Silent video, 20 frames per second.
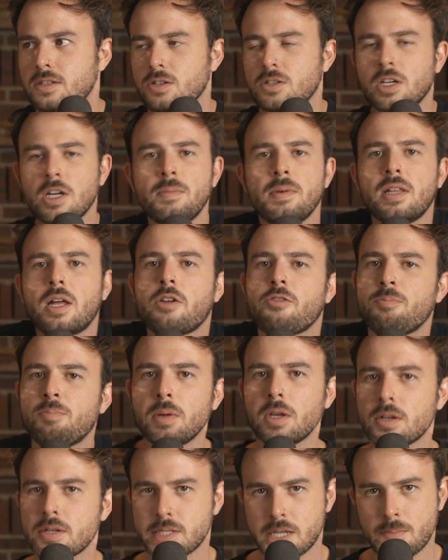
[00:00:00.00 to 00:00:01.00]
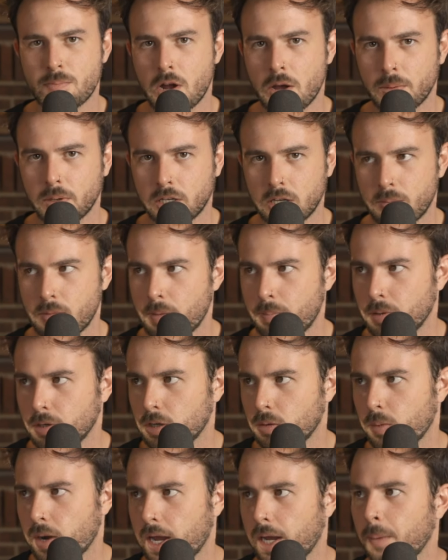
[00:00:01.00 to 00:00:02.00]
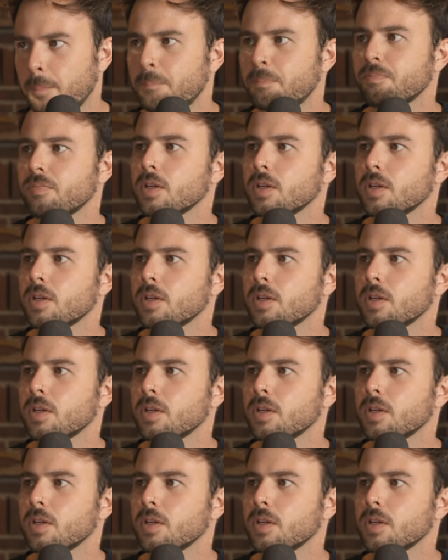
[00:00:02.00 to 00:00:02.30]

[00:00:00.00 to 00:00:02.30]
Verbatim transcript: There's going to be a lot of bills that probably come up in your way.